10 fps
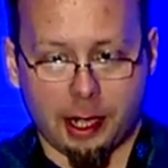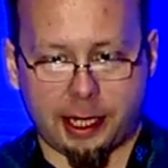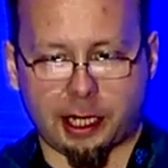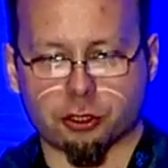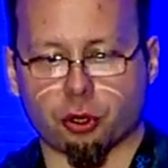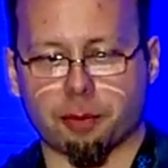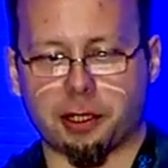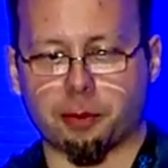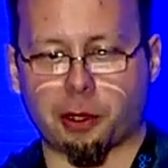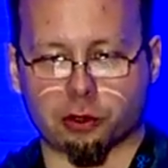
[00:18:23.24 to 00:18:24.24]
And I'll talk a
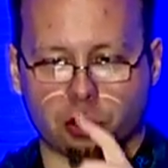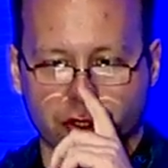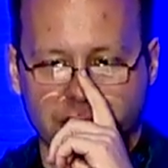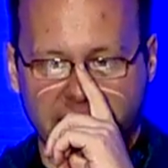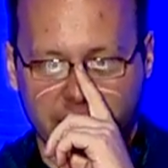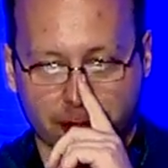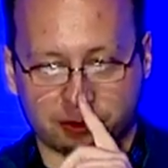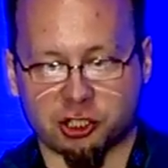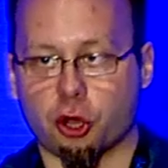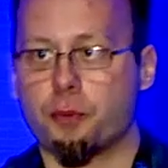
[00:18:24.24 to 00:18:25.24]
bit about closures later.
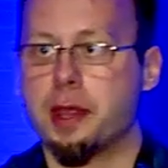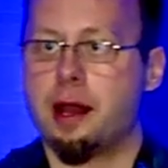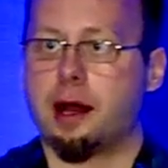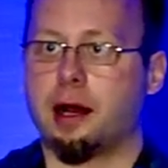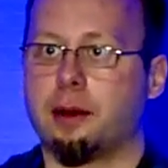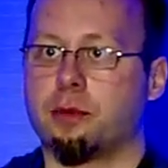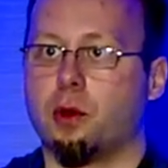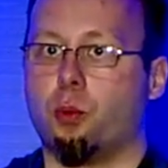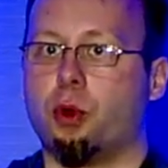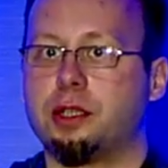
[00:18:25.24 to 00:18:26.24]
So
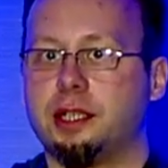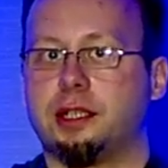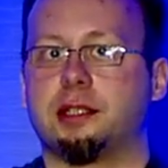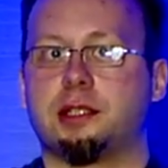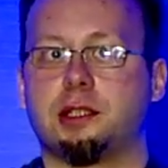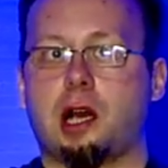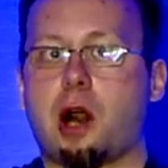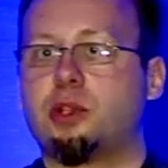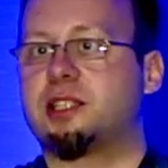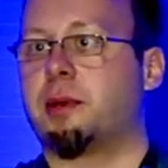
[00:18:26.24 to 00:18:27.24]

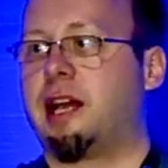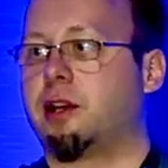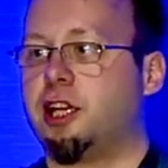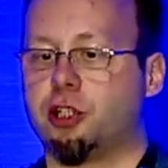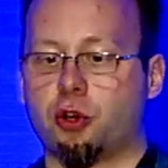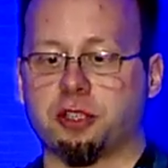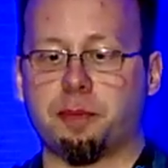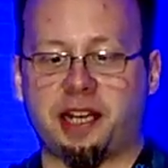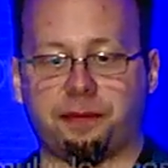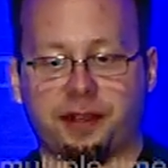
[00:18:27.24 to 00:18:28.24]
how does allocation cost
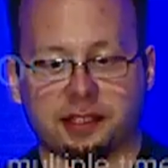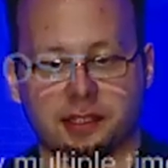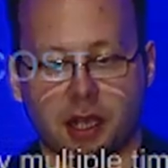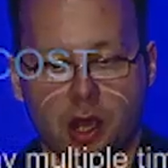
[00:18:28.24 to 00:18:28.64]
manifest?